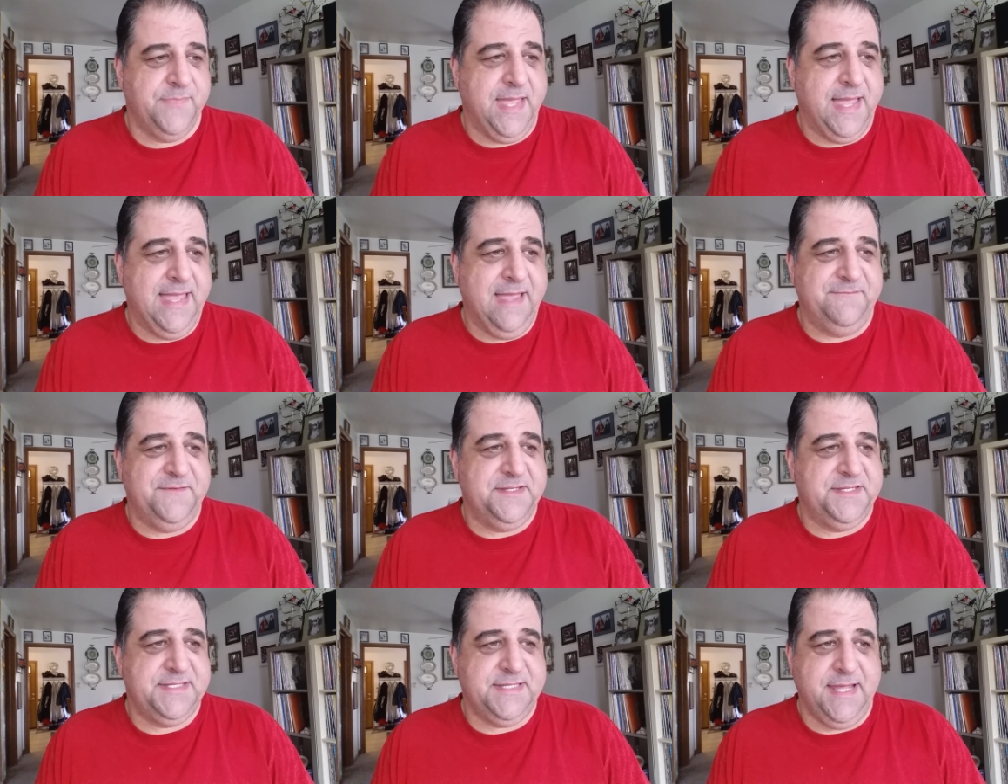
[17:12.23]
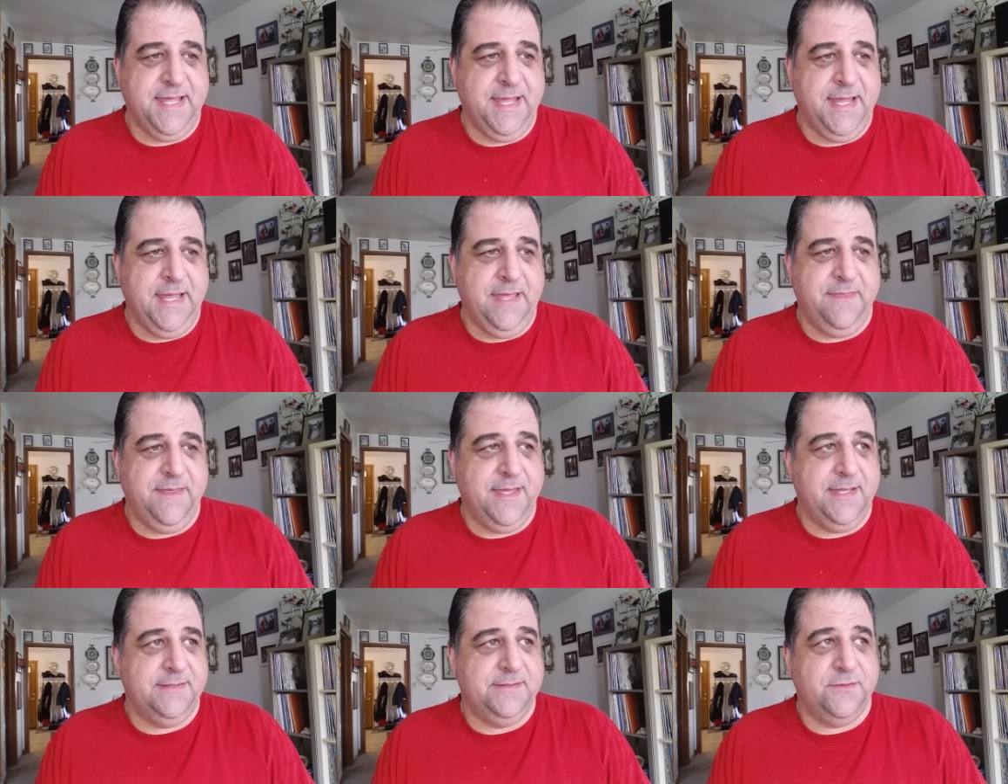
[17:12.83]
I have to say
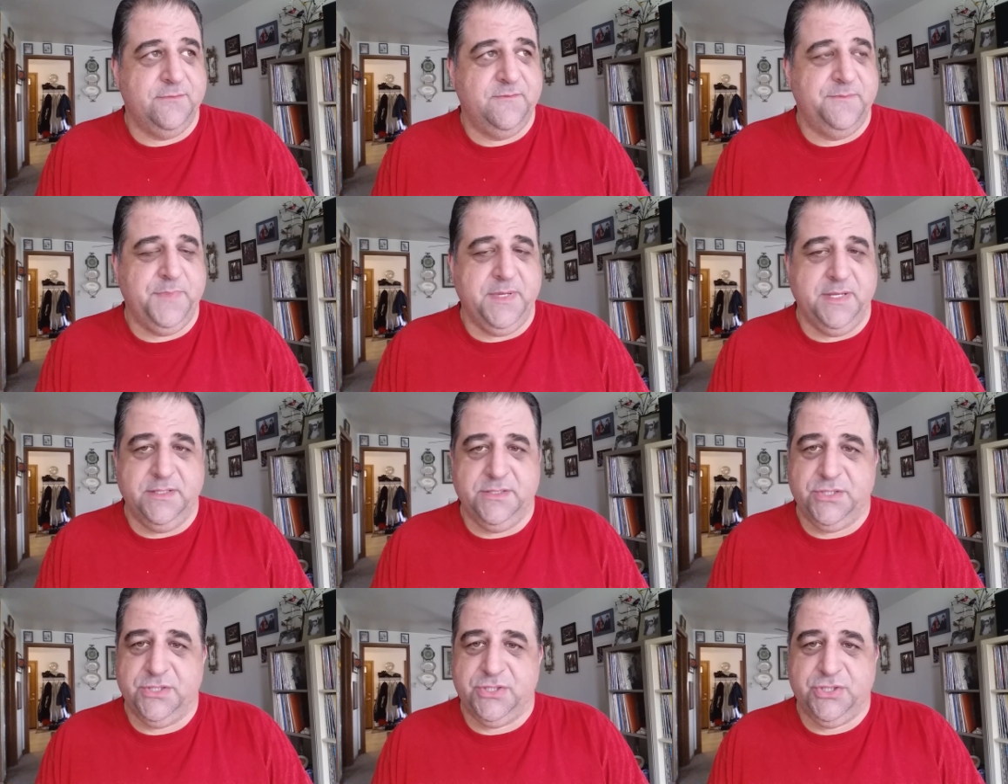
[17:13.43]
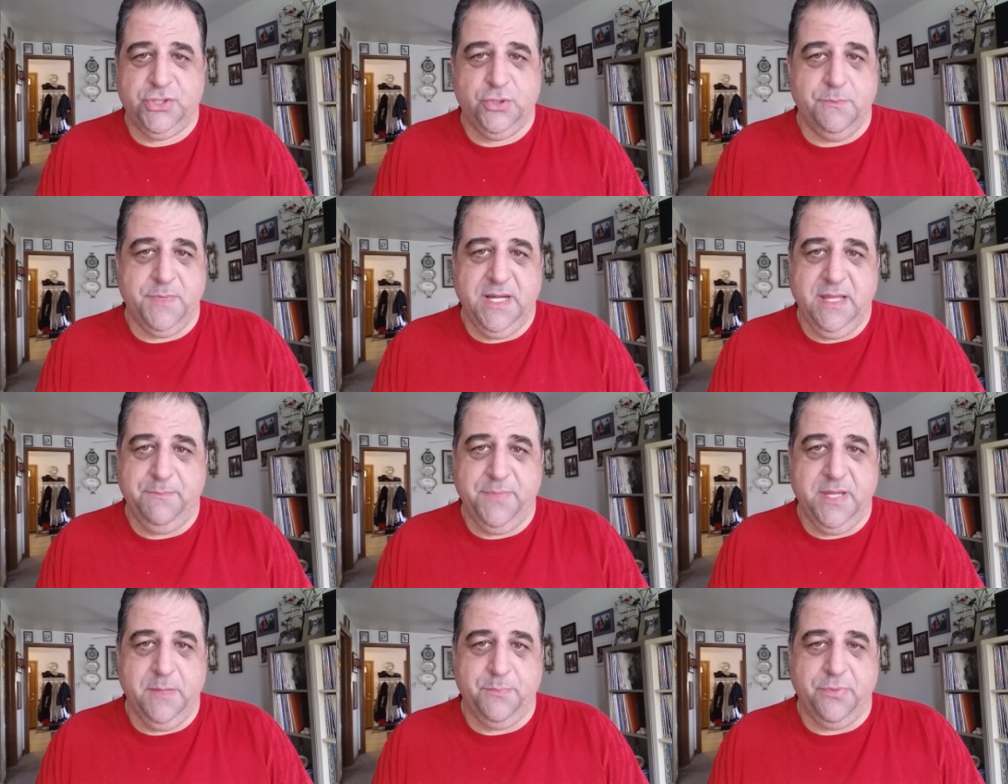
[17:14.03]
that there have been just too
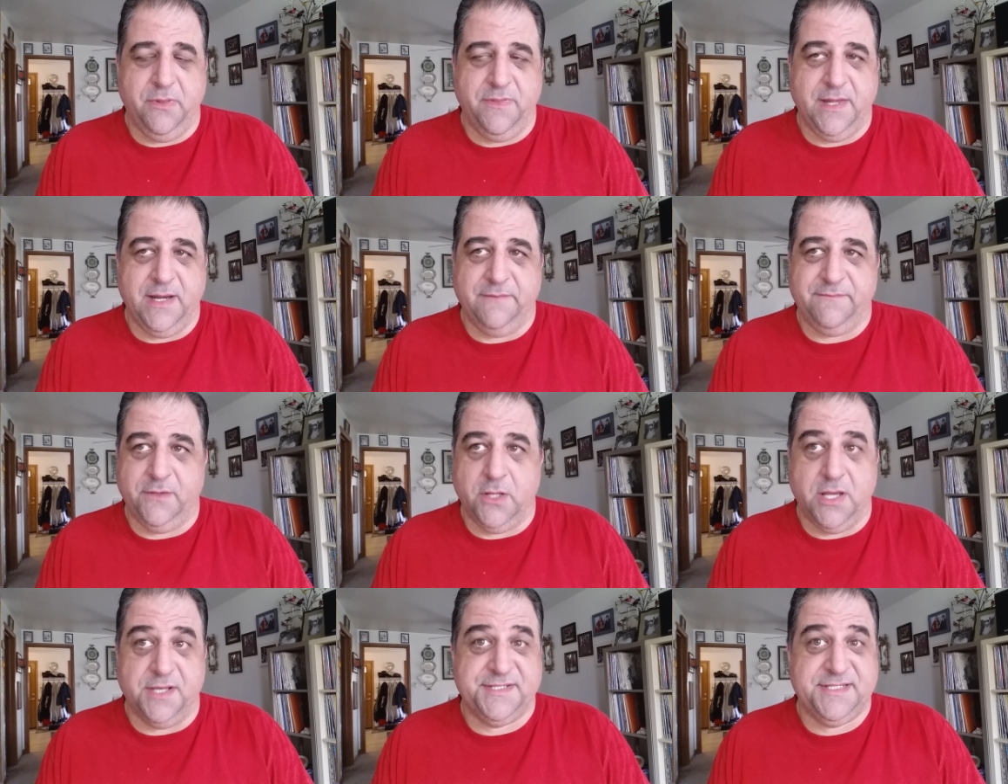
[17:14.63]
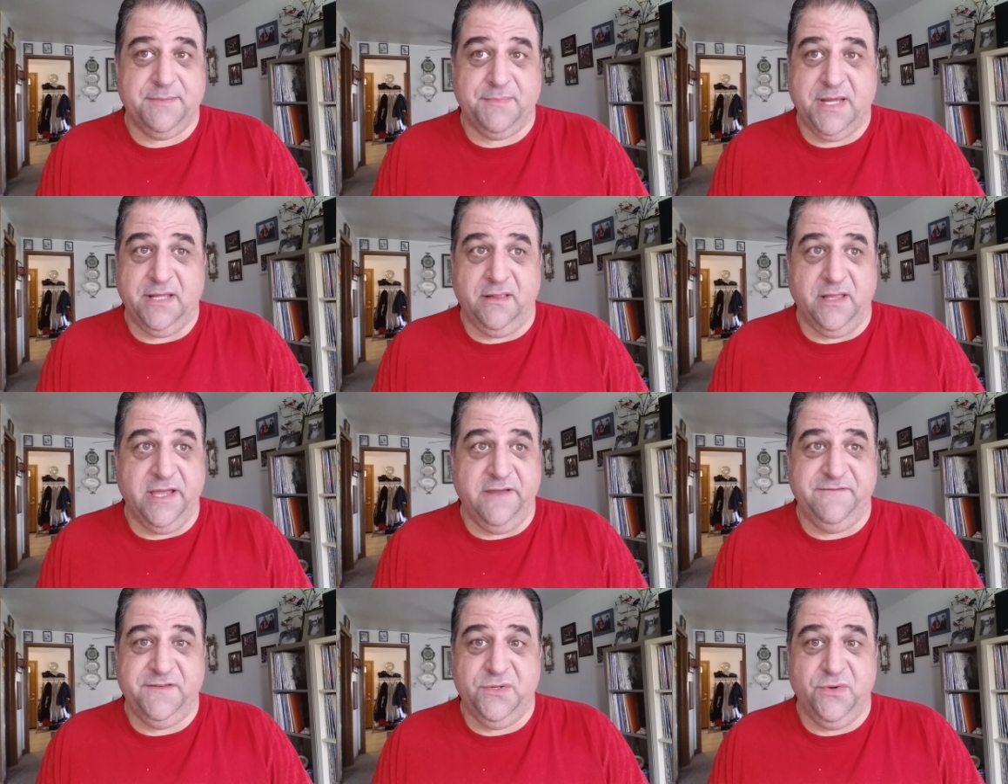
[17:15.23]
many people that I've lost in my
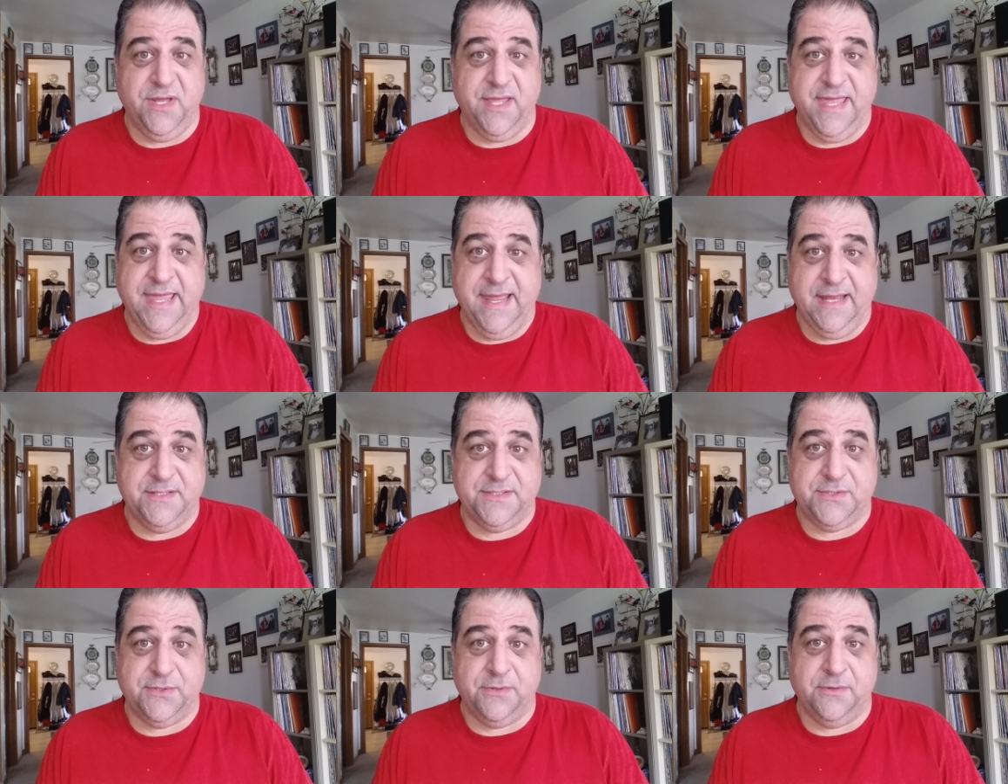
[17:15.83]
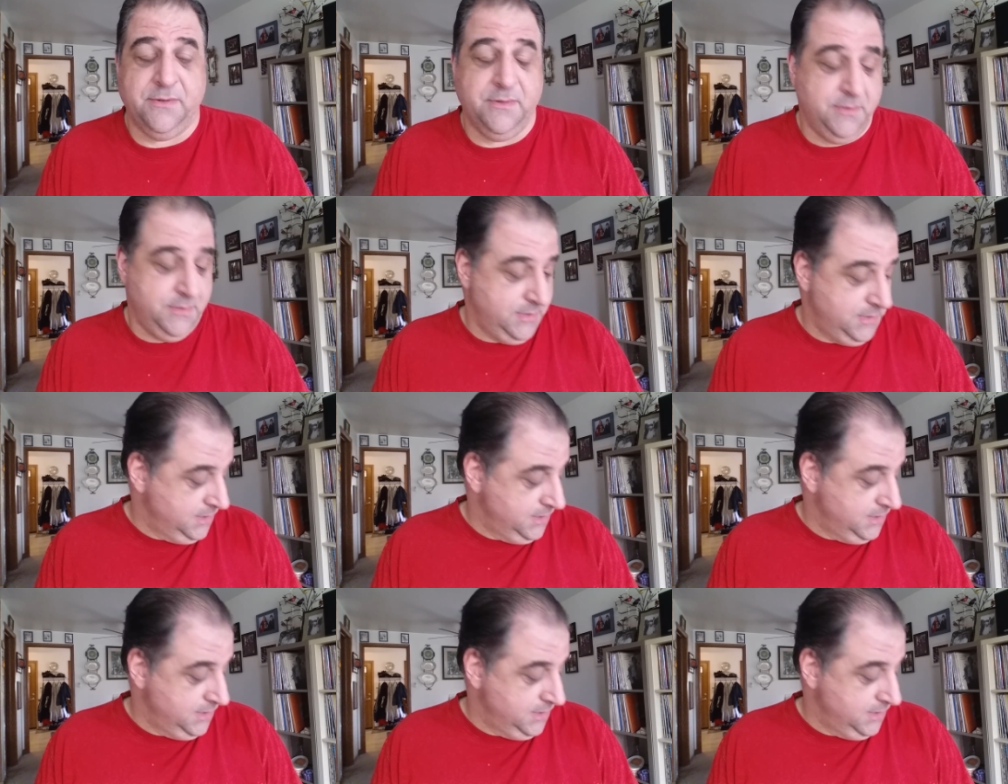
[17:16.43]
life due to cancer.